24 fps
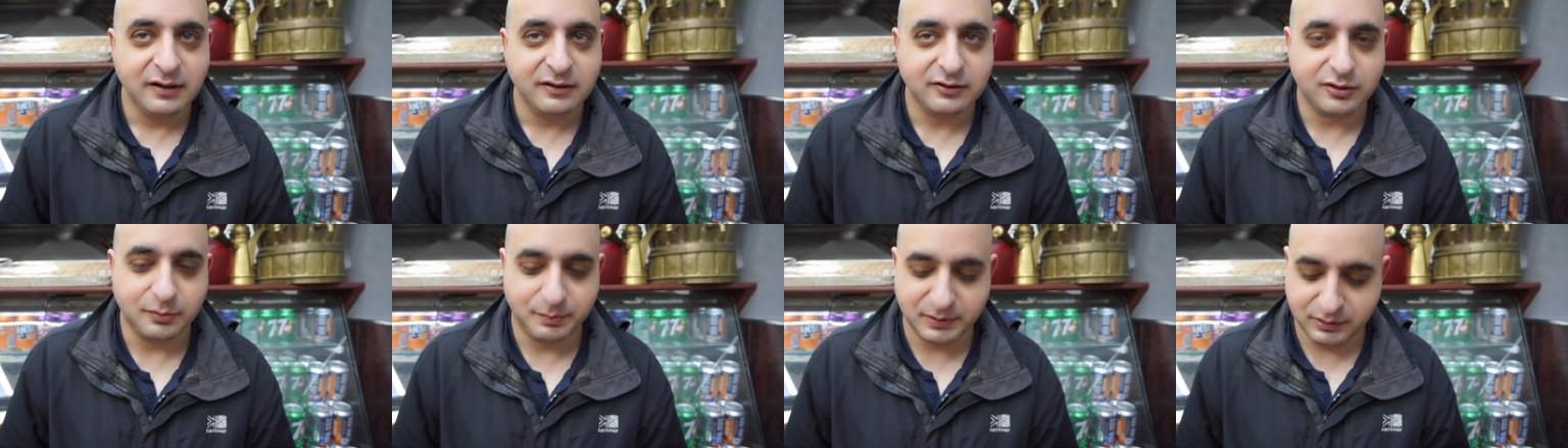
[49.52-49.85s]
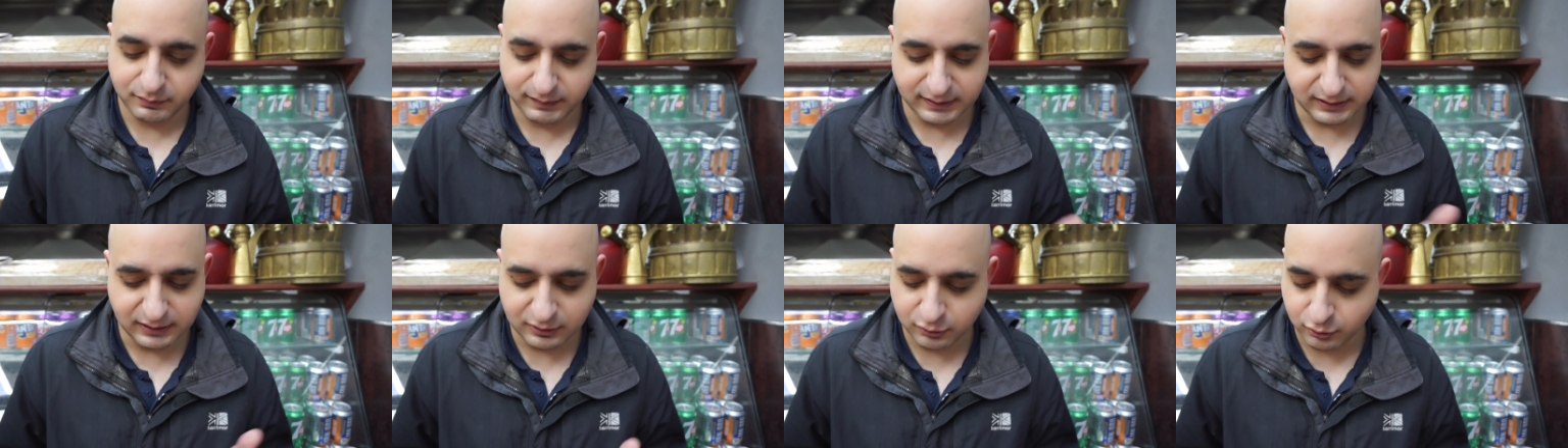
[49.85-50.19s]
So
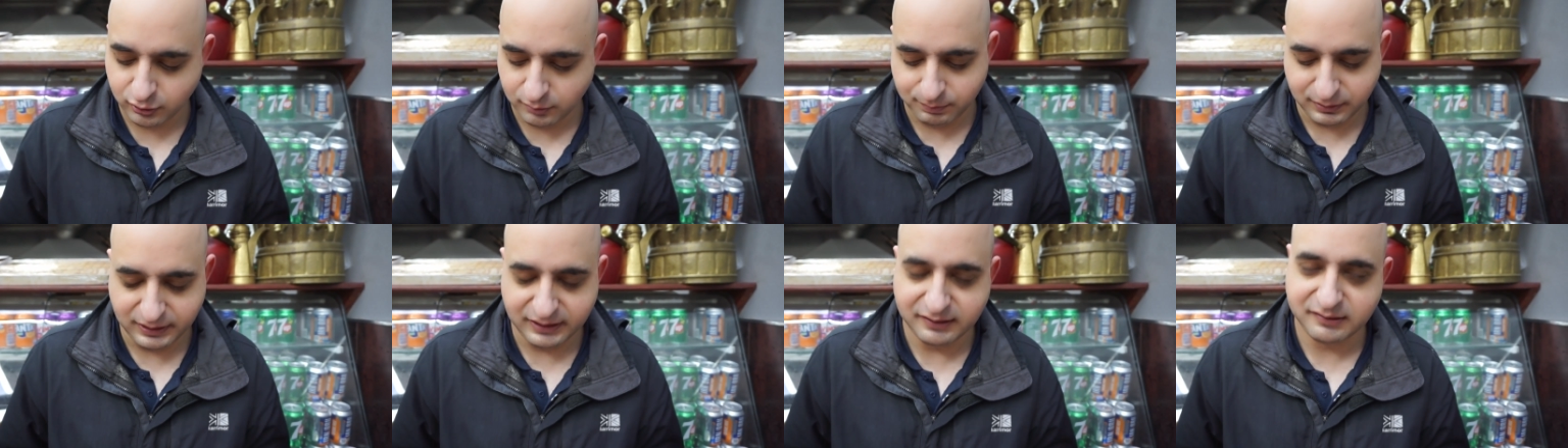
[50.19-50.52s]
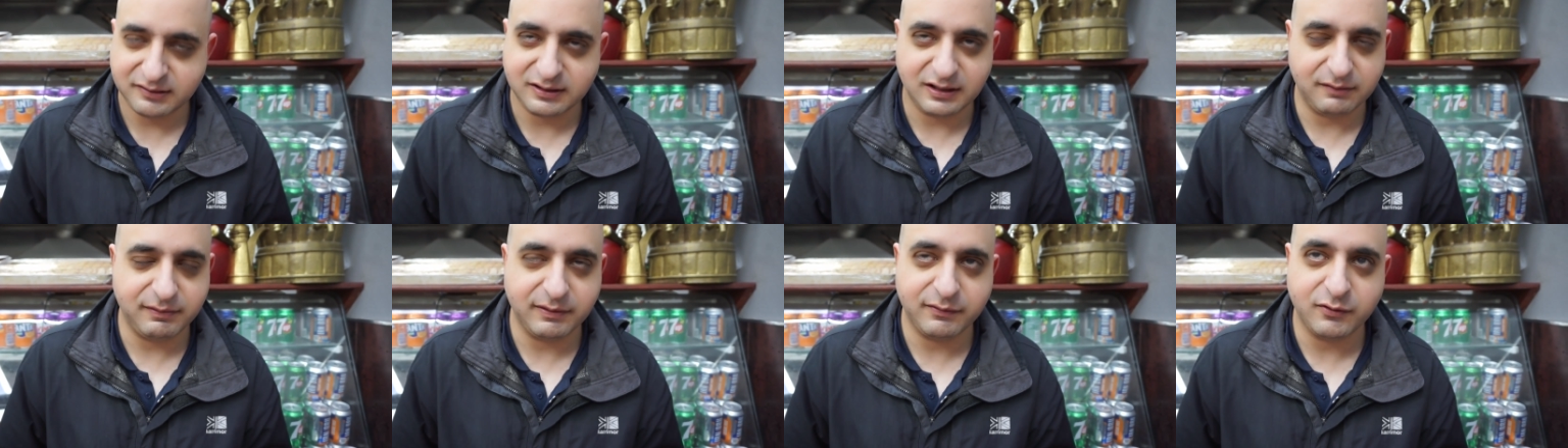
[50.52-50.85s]
between the two
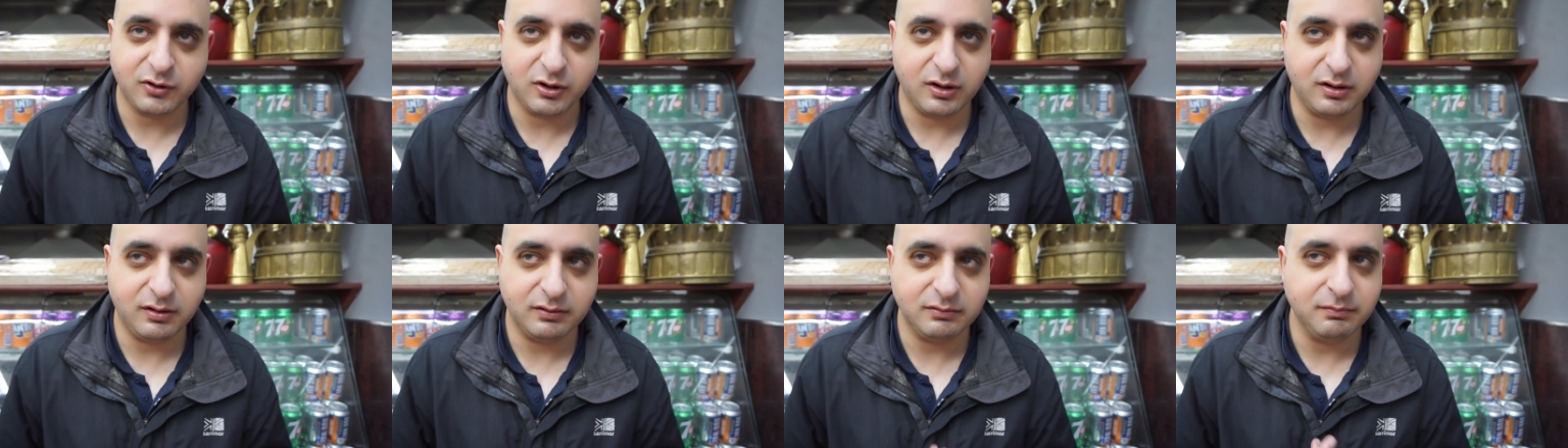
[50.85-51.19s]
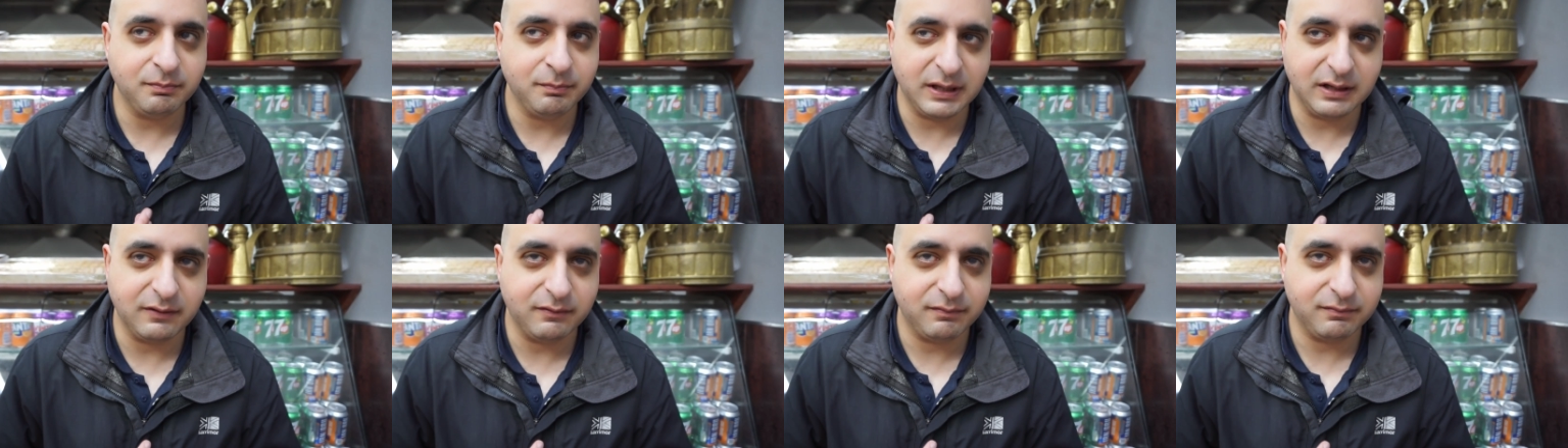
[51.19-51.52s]
plates there, we've got
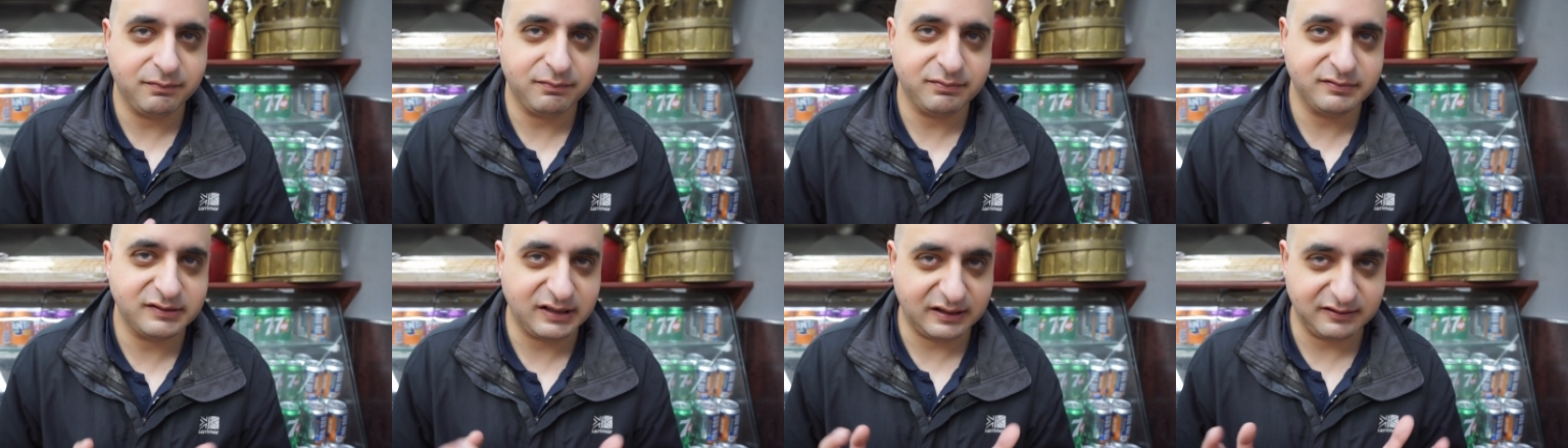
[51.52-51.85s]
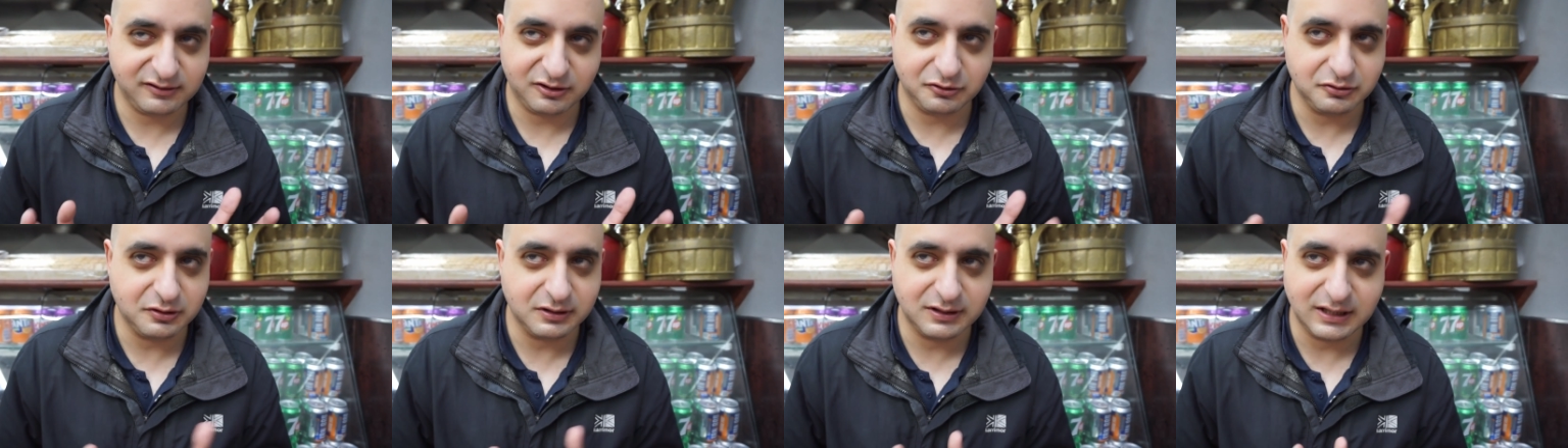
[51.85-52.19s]
meat
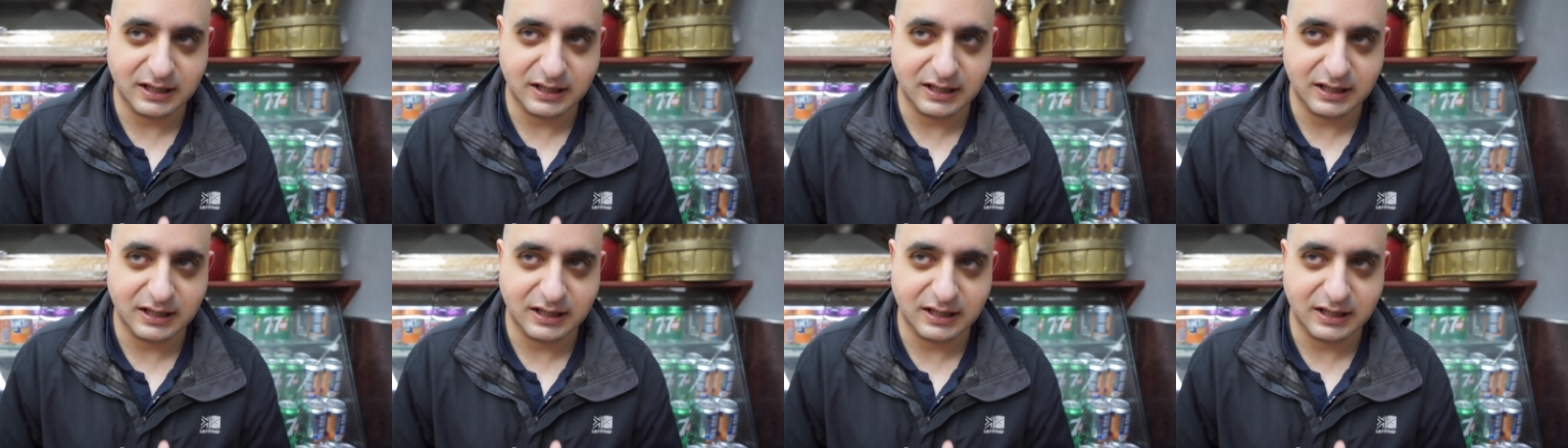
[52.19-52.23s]
600